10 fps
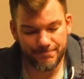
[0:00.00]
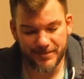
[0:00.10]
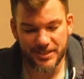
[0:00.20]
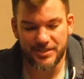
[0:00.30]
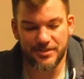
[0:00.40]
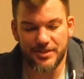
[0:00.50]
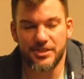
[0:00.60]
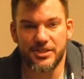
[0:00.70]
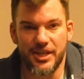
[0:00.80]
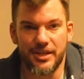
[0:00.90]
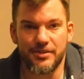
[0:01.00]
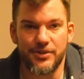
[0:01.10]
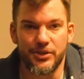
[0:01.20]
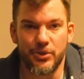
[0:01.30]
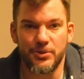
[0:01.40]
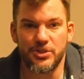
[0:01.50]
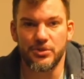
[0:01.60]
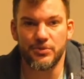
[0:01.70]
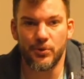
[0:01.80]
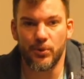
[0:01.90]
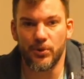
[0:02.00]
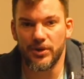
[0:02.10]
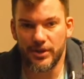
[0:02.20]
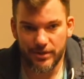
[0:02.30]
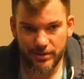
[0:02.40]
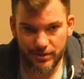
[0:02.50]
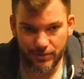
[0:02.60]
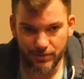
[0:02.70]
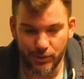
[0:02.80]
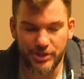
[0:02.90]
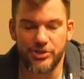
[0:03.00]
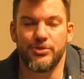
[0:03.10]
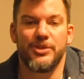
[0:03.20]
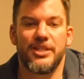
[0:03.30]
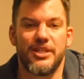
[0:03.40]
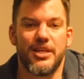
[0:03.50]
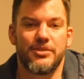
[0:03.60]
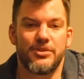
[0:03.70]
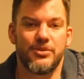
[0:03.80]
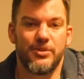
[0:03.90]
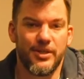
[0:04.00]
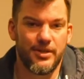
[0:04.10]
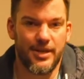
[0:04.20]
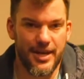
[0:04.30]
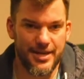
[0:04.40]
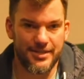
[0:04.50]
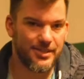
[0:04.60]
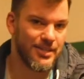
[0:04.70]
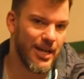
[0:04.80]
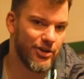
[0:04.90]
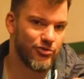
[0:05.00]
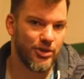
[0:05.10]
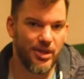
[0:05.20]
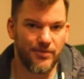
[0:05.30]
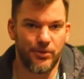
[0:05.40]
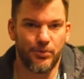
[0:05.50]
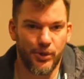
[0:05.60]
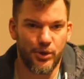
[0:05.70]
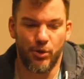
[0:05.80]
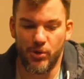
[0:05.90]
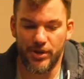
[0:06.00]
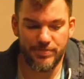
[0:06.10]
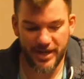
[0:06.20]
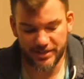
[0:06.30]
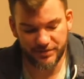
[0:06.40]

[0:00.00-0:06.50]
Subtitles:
this is kind of the go-to for what you're looking to get into as an entry-level 101 bass